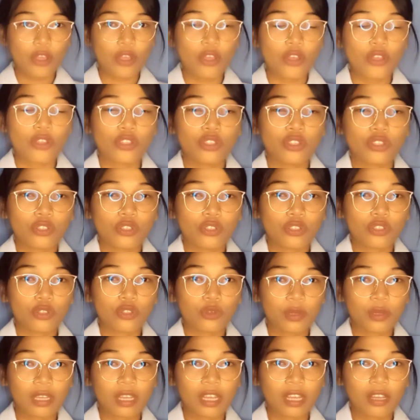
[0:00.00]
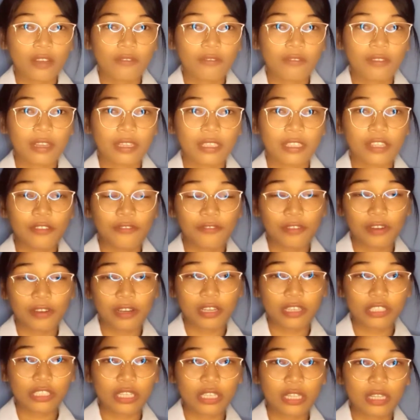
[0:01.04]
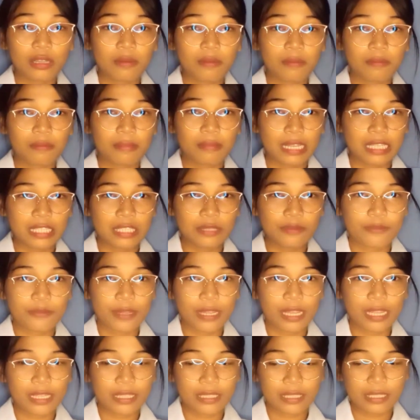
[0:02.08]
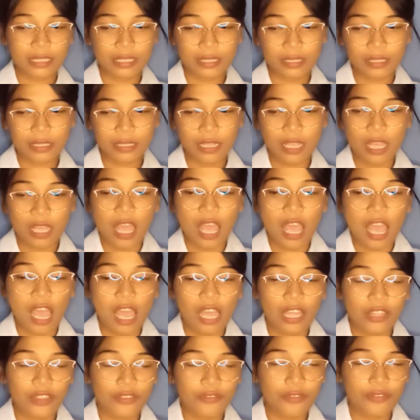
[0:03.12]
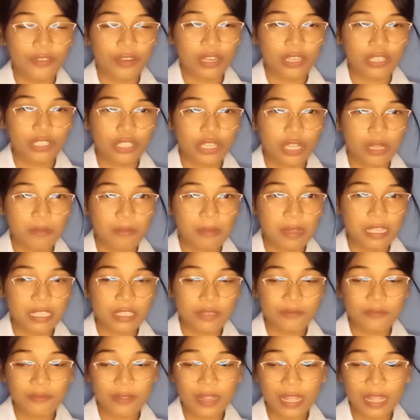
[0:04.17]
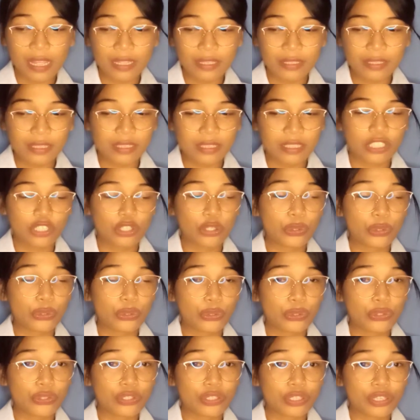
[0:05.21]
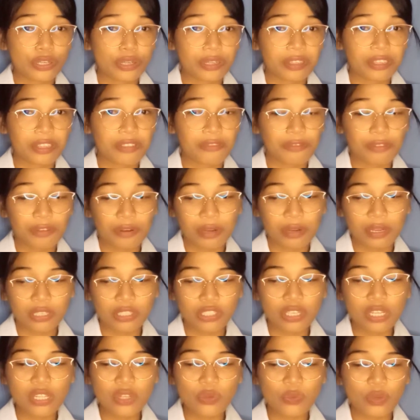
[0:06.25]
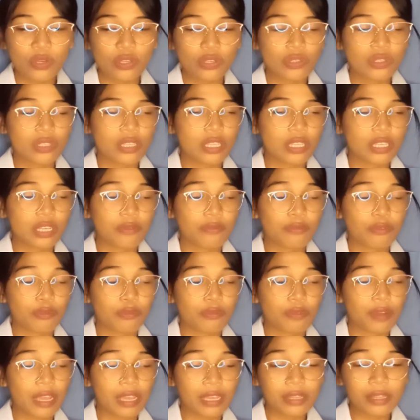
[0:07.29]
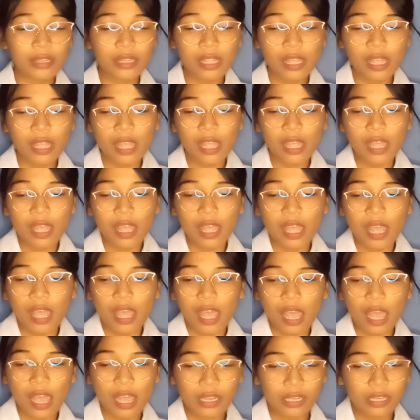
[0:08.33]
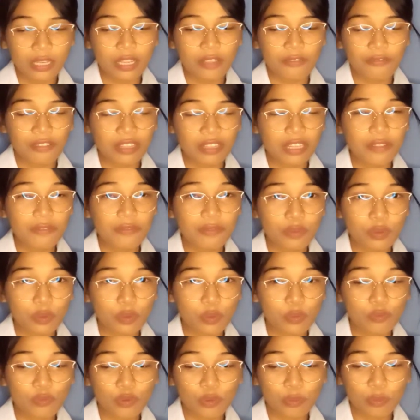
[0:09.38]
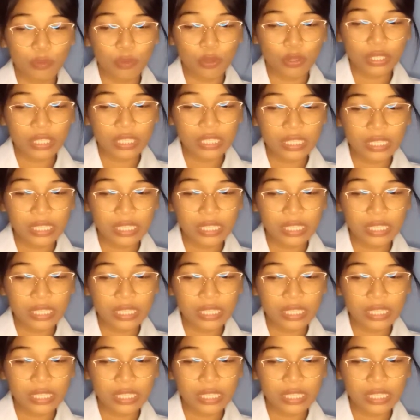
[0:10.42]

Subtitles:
So we have a differential mass balance. A differential mass balances is used to generate differential equation that can provide an effective tool for modeling